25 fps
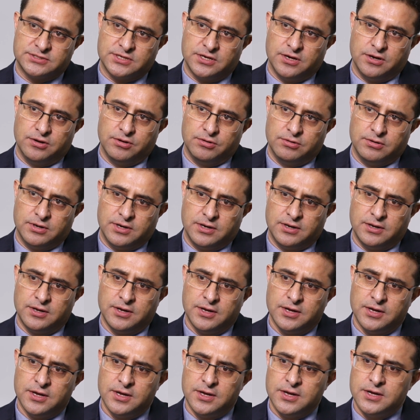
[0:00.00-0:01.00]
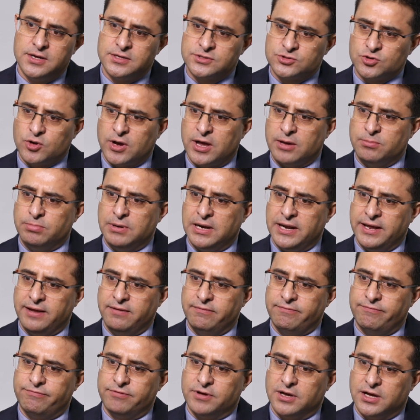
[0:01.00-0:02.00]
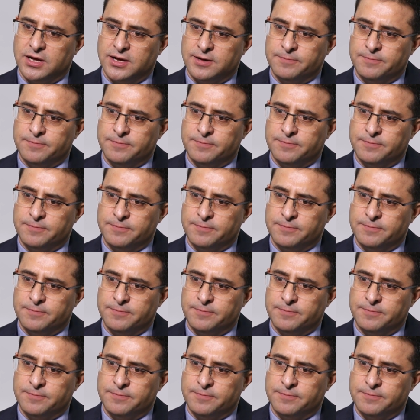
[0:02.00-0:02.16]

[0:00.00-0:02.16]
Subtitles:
So I believe